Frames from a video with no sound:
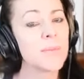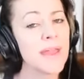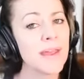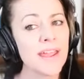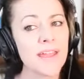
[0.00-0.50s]

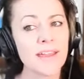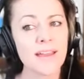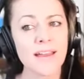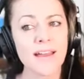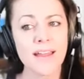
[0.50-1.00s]
And I
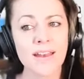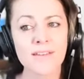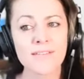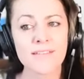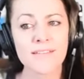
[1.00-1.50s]
I
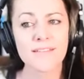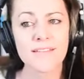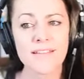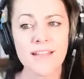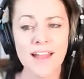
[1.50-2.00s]

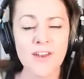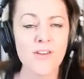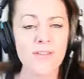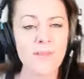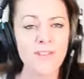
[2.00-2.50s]
I
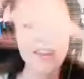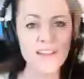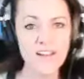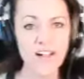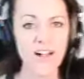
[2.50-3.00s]
know I'm a
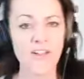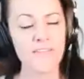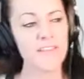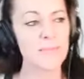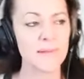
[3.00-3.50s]
little all
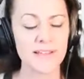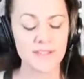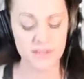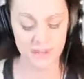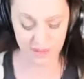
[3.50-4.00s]
over the
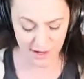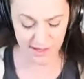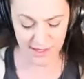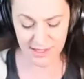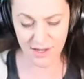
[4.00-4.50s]
place during
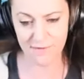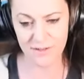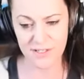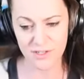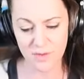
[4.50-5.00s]
this
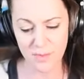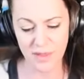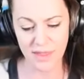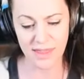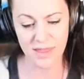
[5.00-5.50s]
conversation, but
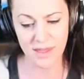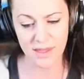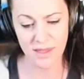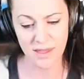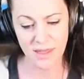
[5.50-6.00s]
like
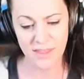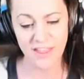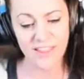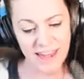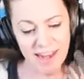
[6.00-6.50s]
the
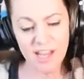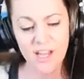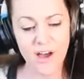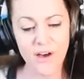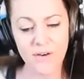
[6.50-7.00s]
the letting
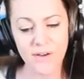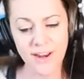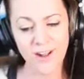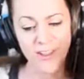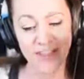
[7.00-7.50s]
go, it
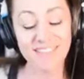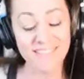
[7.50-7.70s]
all